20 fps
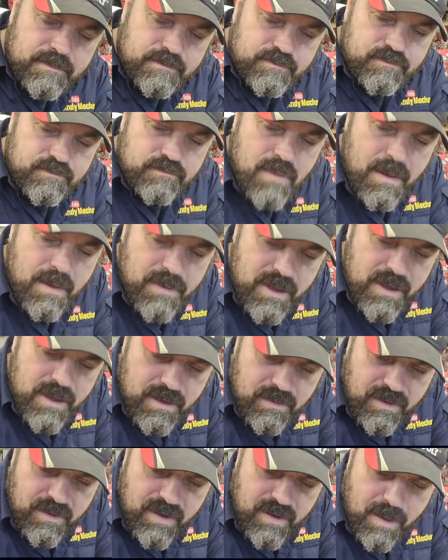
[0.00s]
maybe
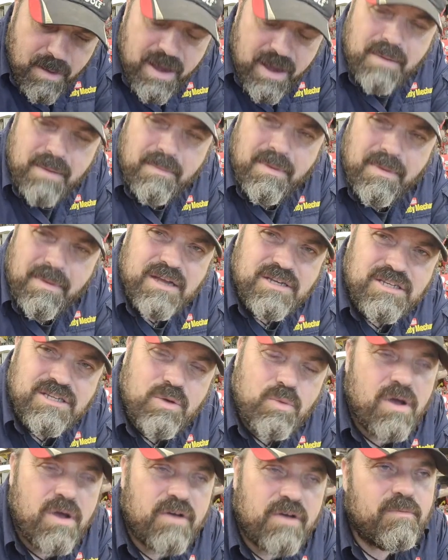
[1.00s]
I might
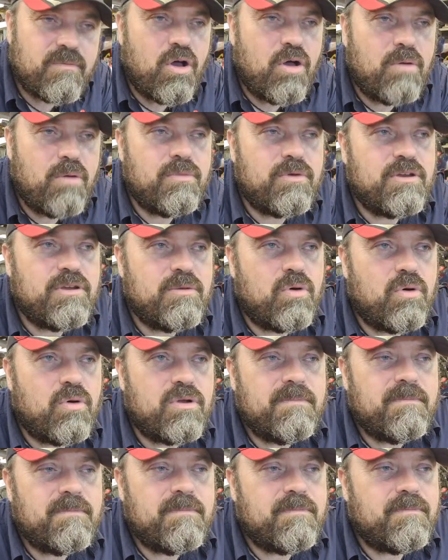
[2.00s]
actually work from home Monday
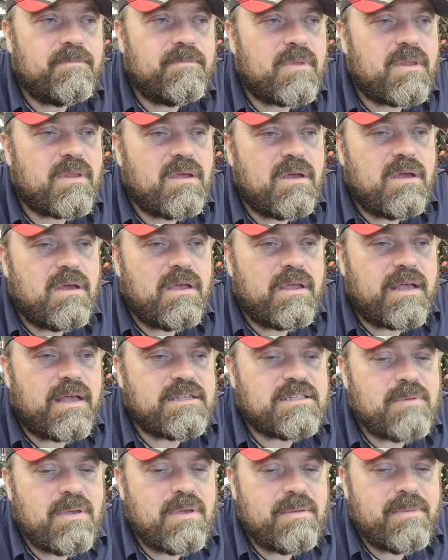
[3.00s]
morning, get
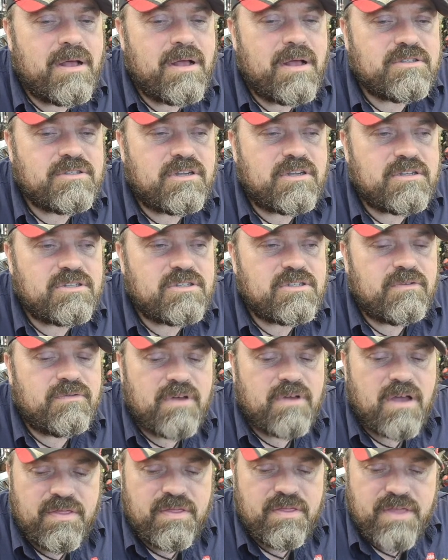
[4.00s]
some emails done and stuff,
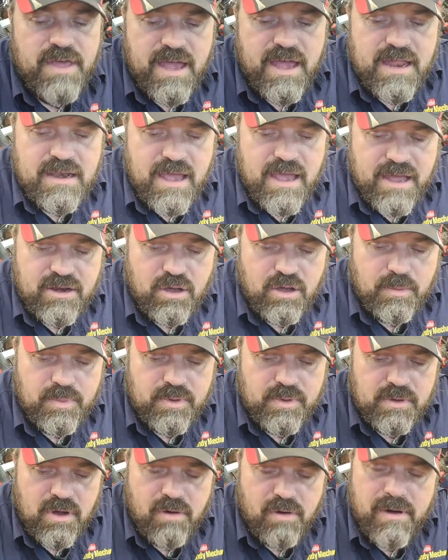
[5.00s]
and then head up
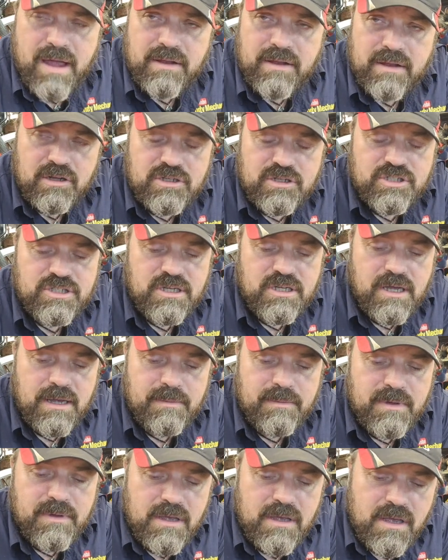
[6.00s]
around
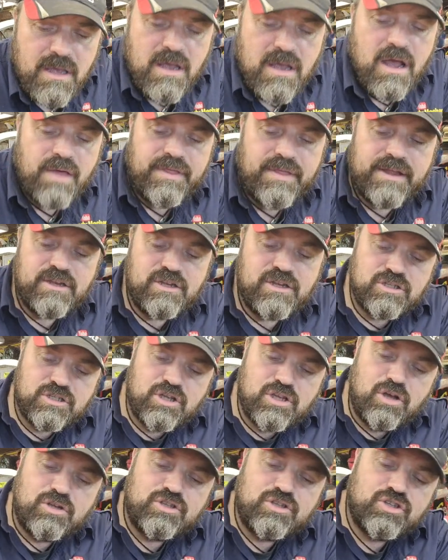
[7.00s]
lunchtime, and then just
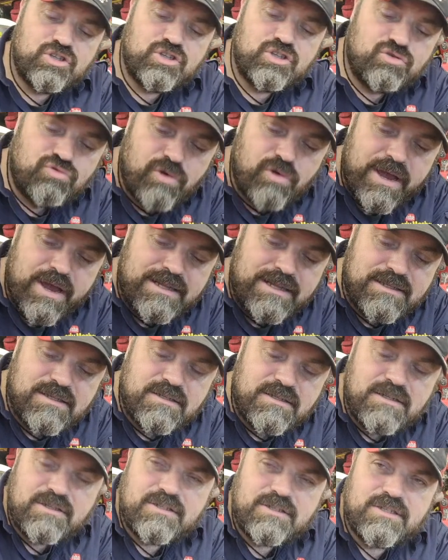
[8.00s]
go straight
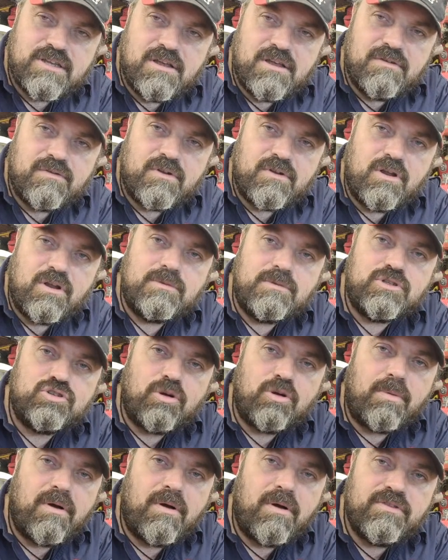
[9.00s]
to the surf club to
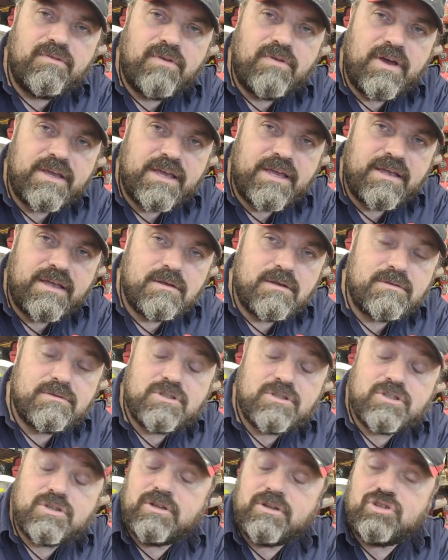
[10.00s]
drop off the Viking.
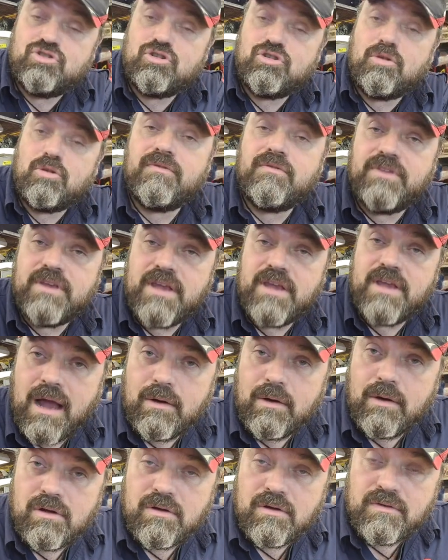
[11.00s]
Sorry, to drop off the
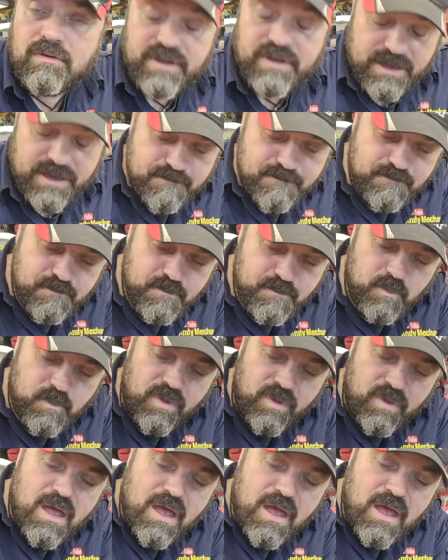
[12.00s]
ROV,
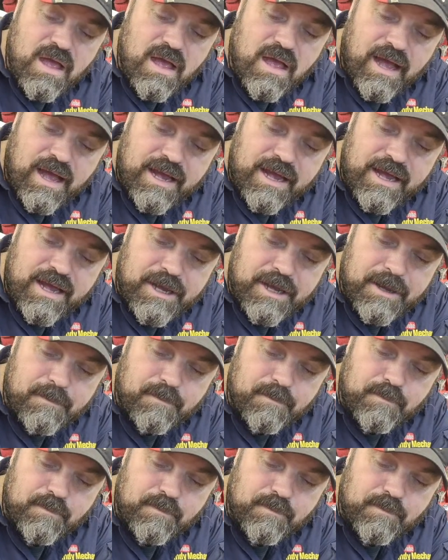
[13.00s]
and